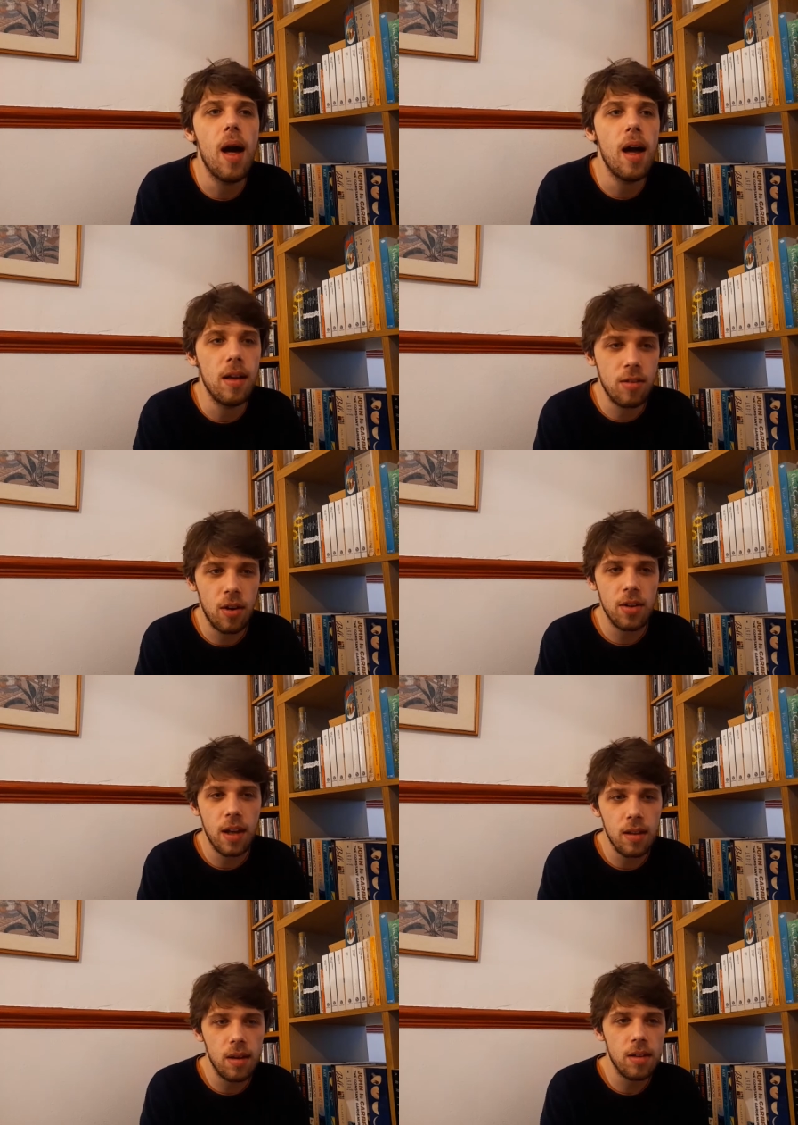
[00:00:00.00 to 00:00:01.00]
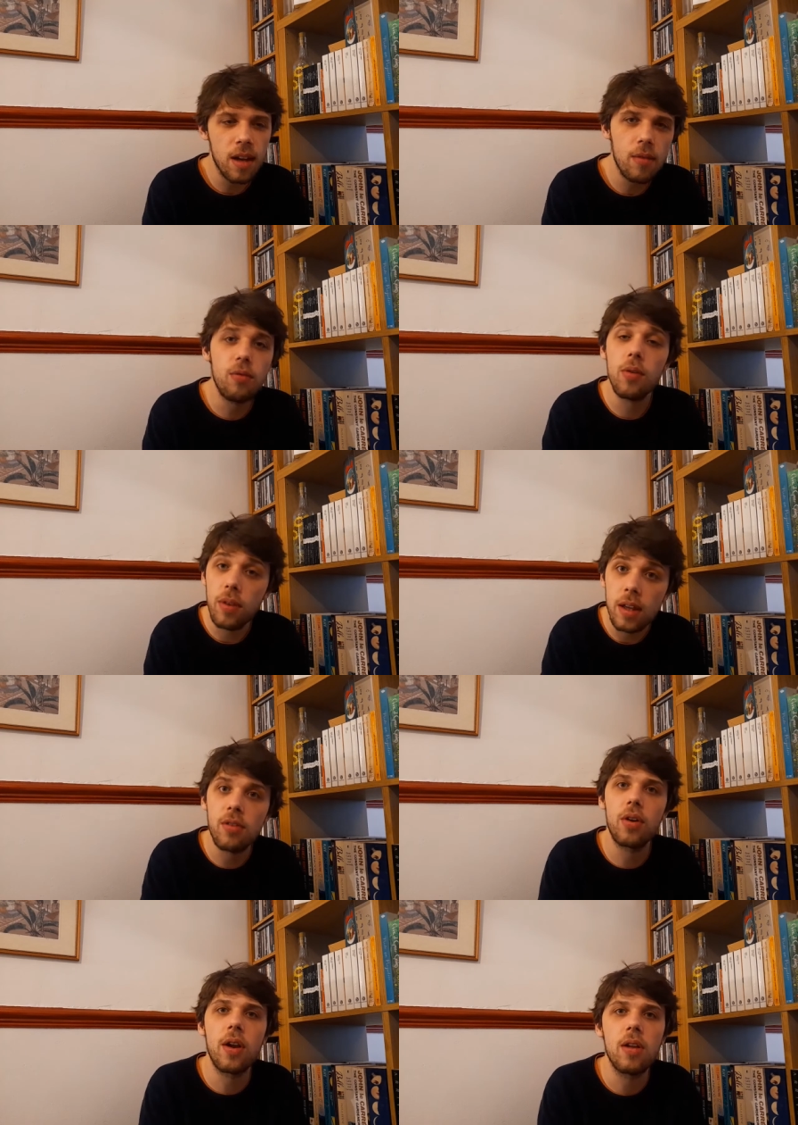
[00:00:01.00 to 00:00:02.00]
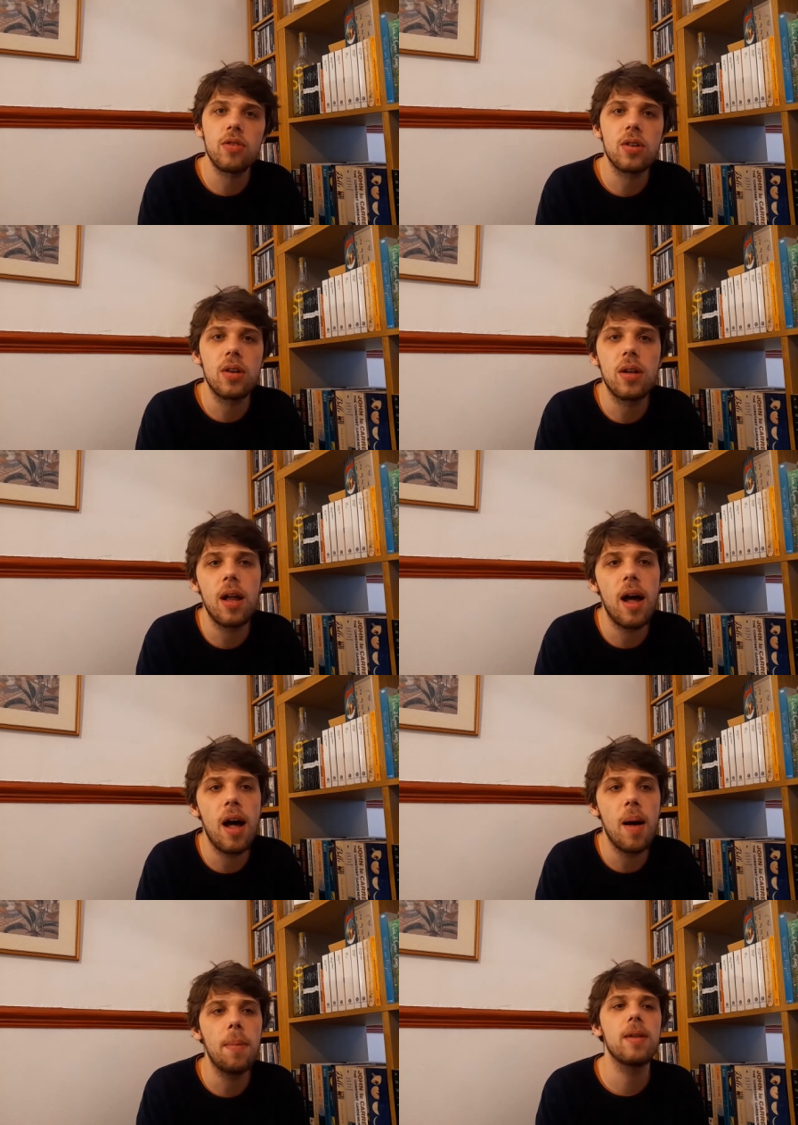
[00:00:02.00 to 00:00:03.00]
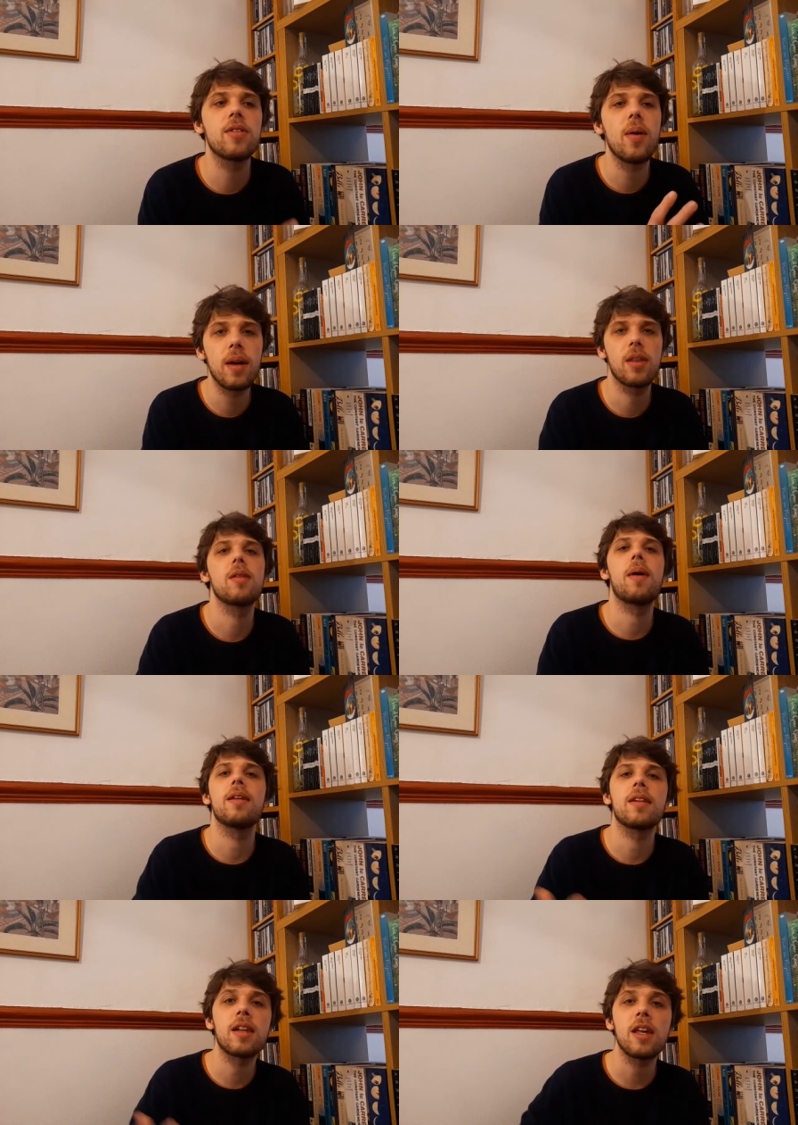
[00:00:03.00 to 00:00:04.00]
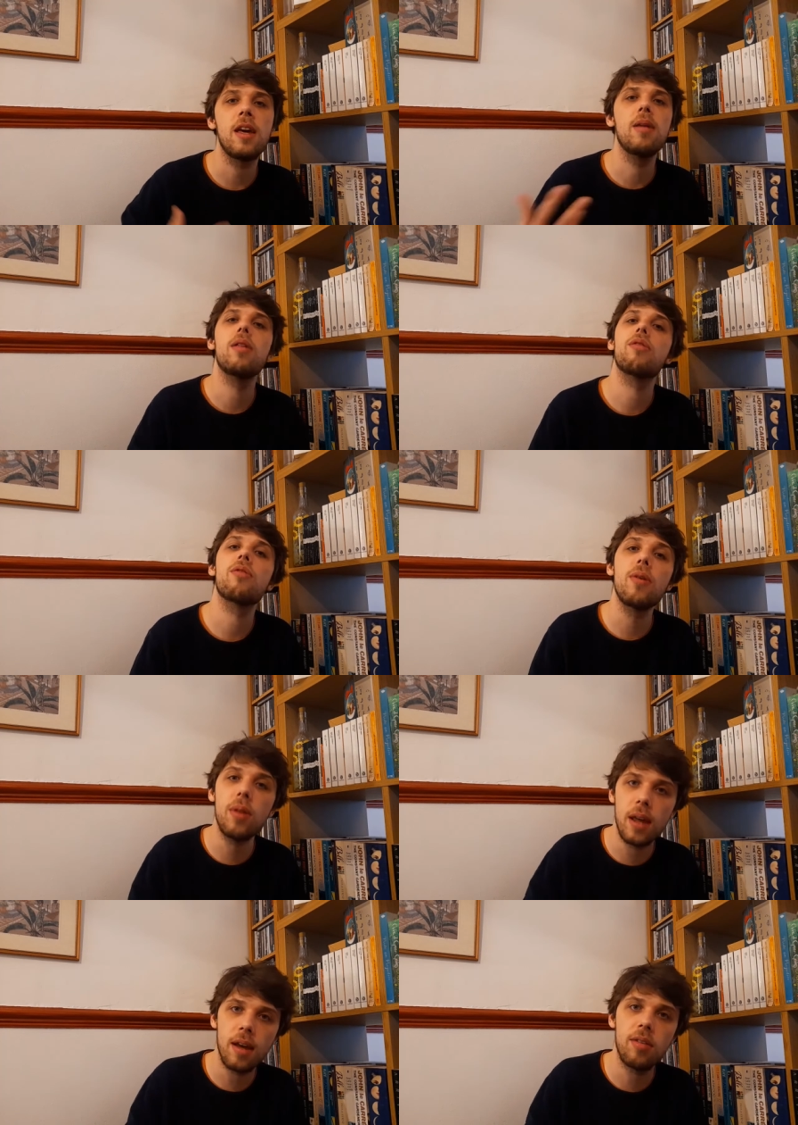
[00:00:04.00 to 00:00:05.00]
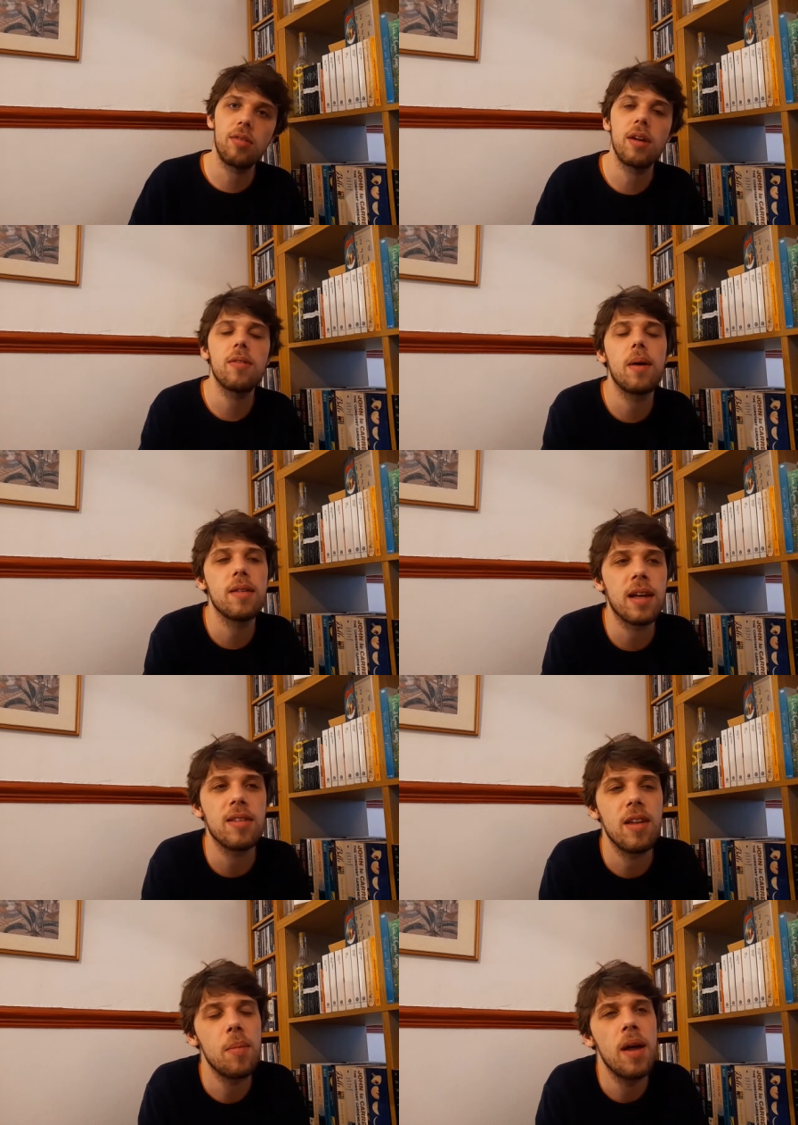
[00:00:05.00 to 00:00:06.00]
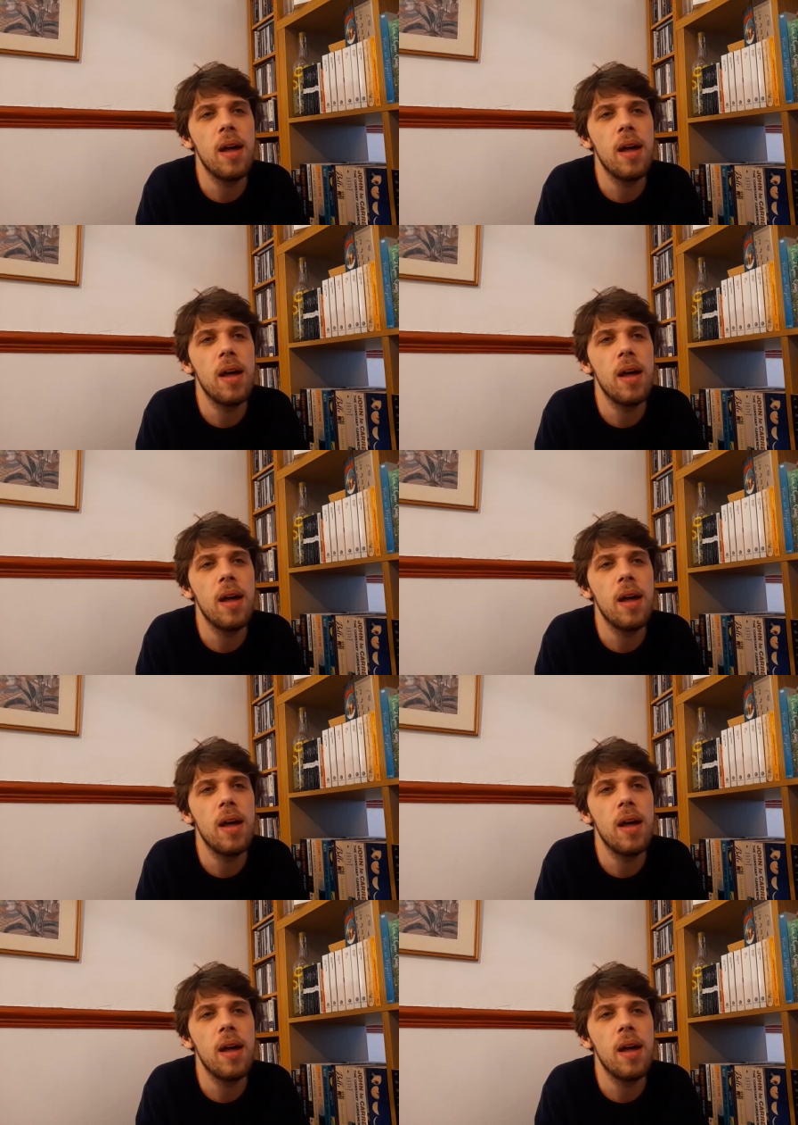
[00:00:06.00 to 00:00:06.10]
It's kind of roughly chronological, but it's going thematically through the history of Byzantium.